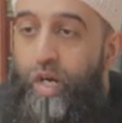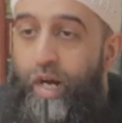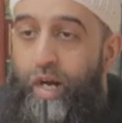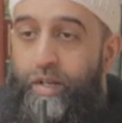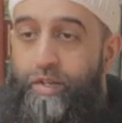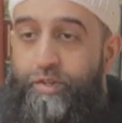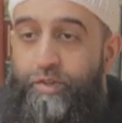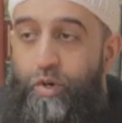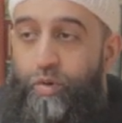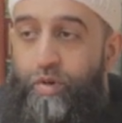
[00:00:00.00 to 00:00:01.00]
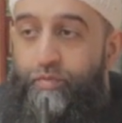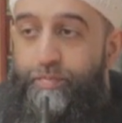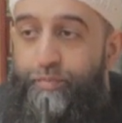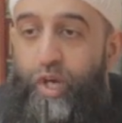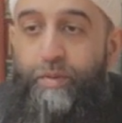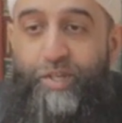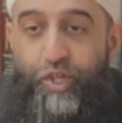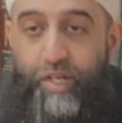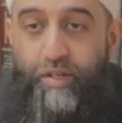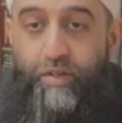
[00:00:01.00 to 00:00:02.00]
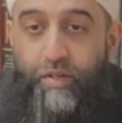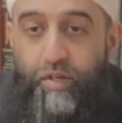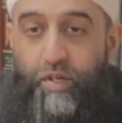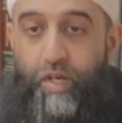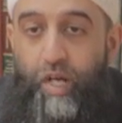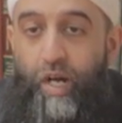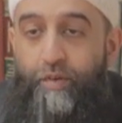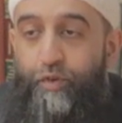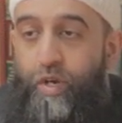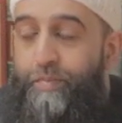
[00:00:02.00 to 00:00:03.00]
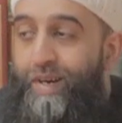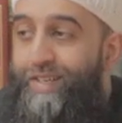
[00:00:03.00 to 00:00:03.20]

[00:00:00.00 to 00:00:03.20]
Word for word: uh, there's no prohibition uh, for a